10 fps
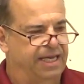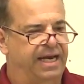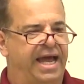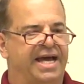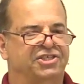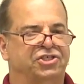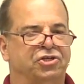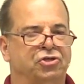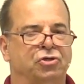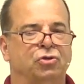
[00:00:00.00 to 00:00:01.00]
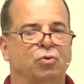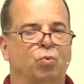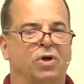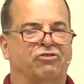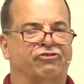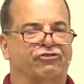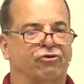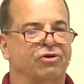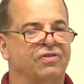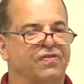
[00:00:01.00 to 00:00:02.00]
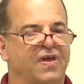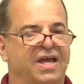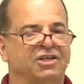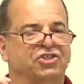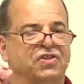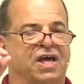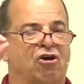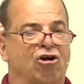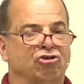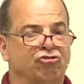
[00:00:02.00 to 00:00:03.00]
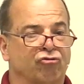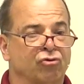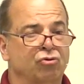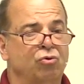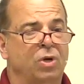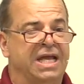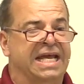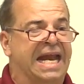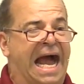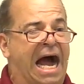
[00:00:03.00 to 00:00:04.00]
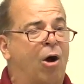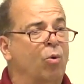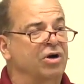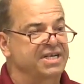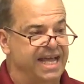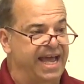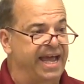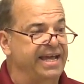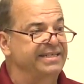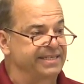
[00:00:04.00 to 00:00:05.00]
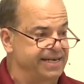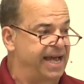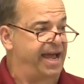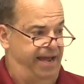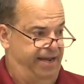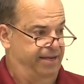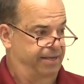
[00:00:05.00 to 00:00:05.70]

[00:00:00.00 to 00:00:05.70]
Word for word: It has to do with certain things that are true in our day today.